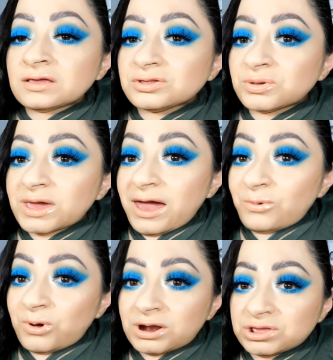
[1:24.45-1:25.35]
So yeah, I
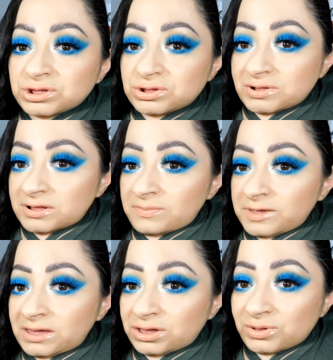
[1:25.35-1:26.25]
wanted to do
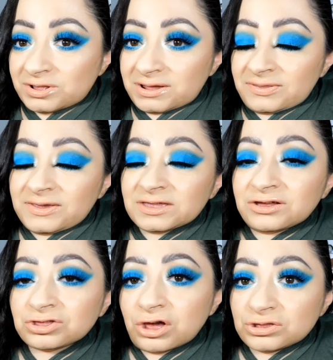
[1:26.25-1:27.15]
something using the
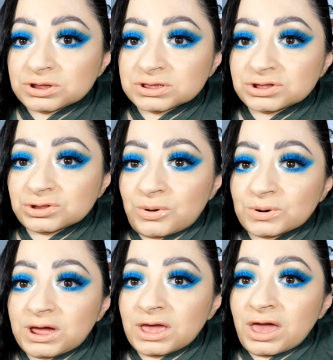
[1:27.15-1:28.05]
Natasha
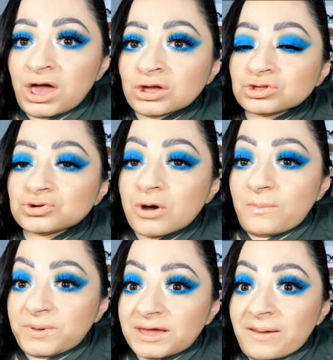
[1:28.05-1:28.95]
Denona
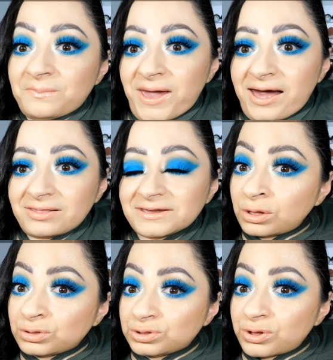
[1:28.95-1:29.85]
Tropic
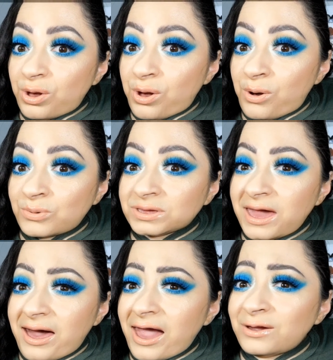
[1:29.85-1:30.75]
palette. So
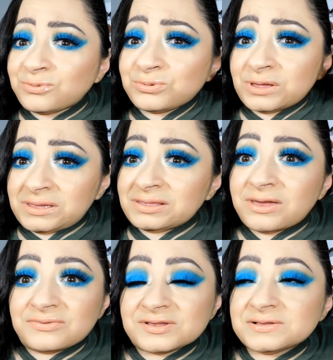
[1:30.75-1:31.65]
yeah, I really
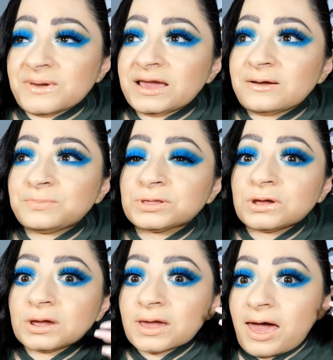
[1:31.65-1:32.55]
love this makeup
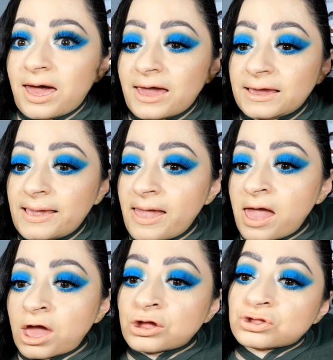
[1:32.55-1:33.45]
look. I
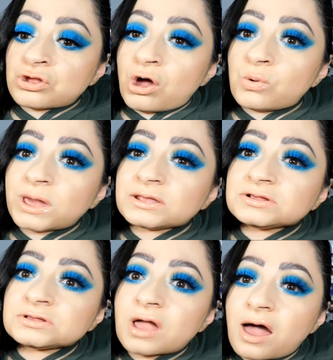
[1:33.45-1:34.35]
know
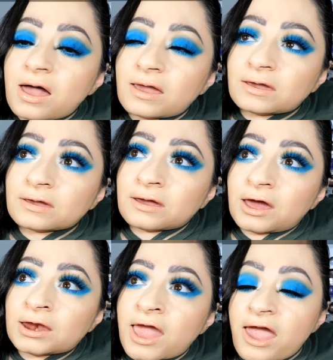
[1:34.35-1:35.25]
it's not
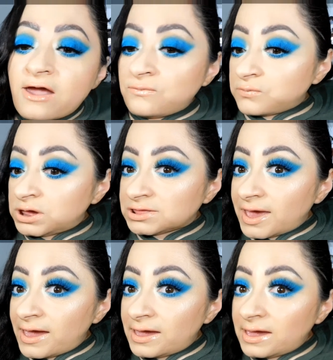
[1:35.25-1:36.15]
an
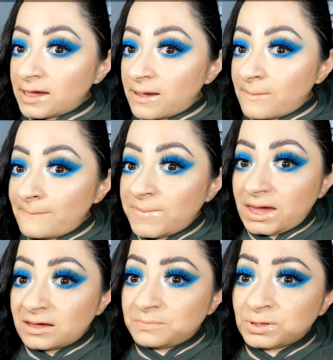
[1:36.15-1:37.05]
everyday
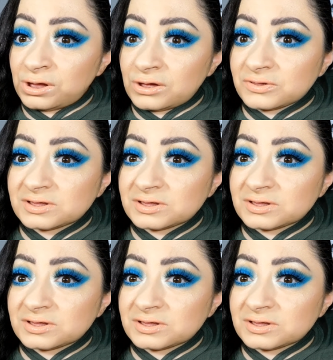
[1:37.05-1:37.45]
makeup look.